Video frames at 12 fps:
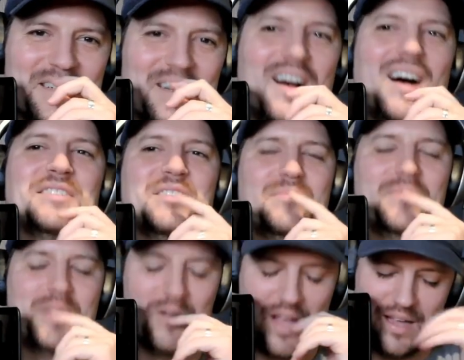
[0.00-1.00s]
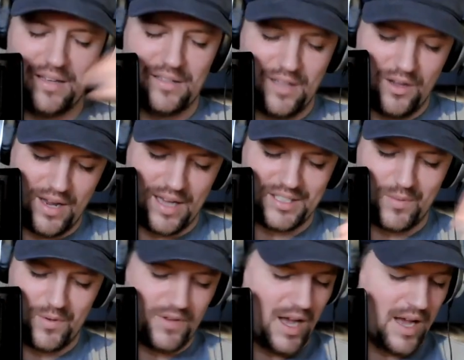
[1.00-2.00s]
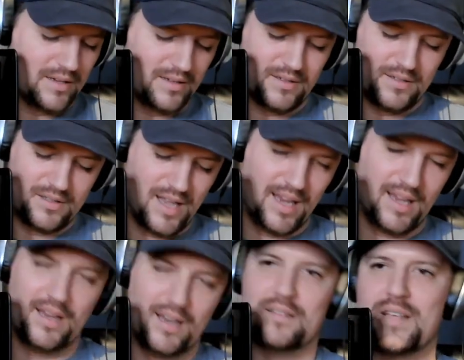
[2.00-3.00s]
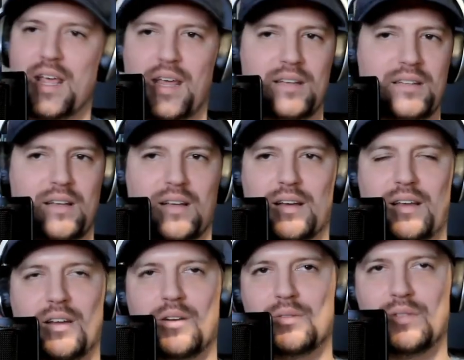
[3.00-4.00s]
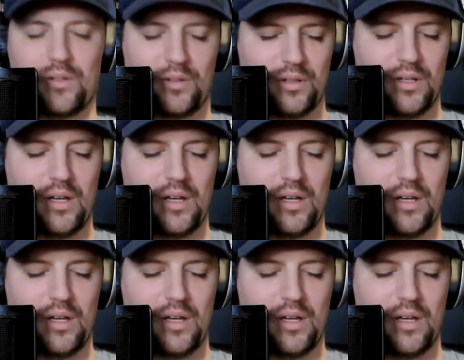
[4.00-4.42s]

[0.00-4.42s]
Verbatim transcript: Awesome. Okay. Yeah. Okay. So we've got taking taking uh, you know little.